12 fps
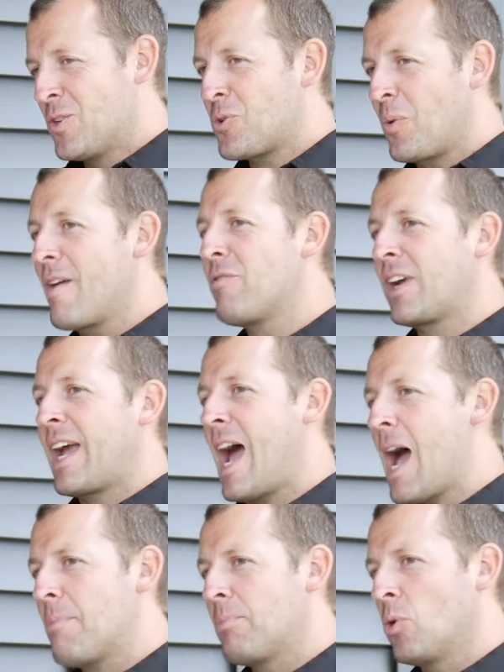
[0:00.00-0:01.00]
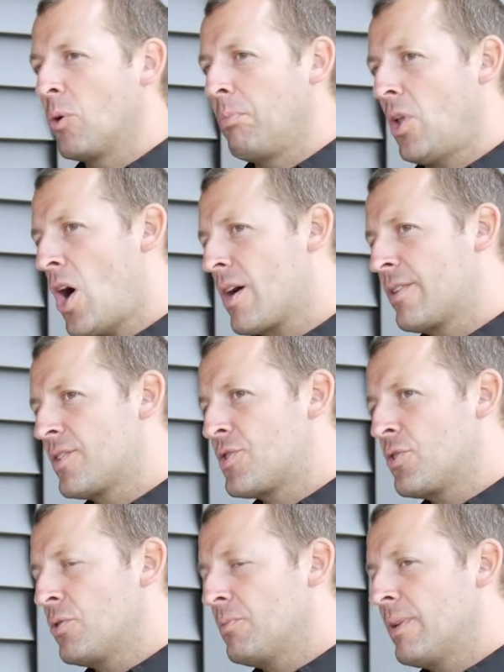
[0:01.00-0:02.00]
So never cap or block this
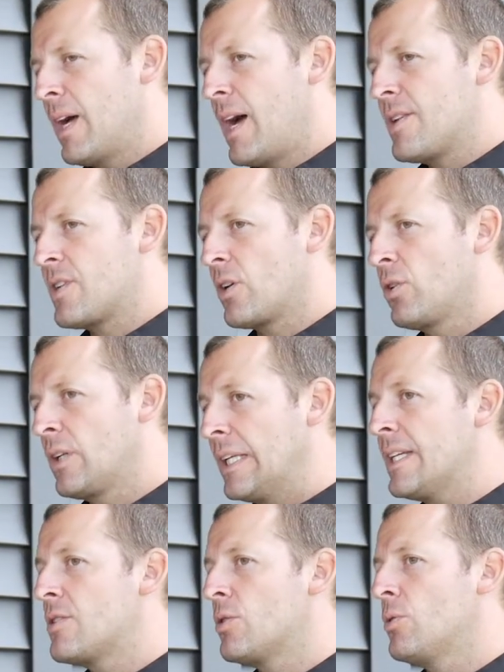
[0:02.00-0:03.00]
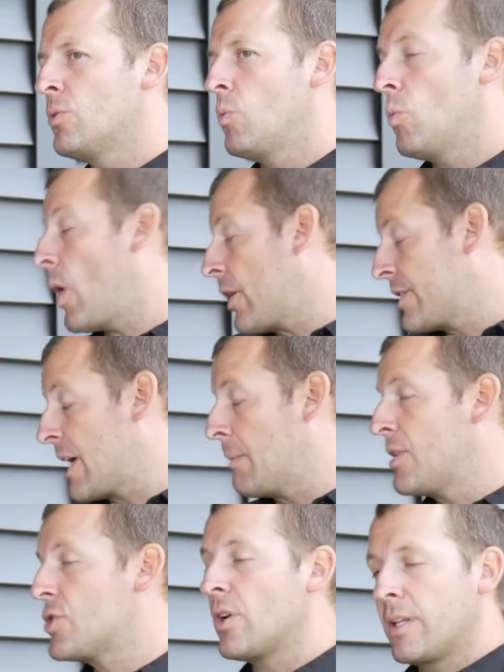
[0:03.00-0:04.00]
tube, as it could lead to water
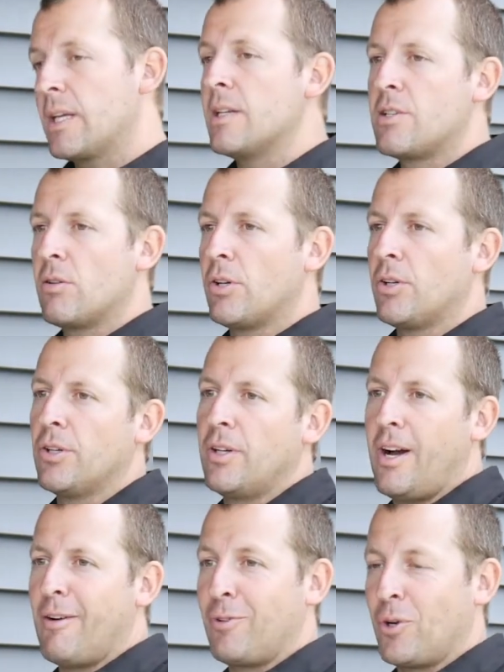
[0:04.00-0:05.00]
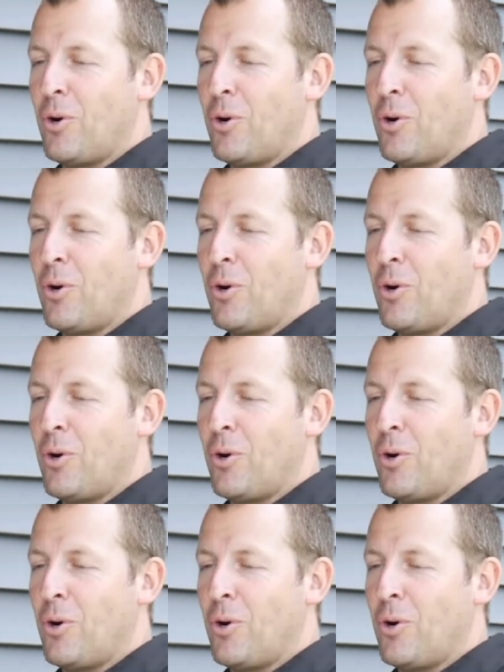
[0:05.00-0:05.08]
damage on the interior of your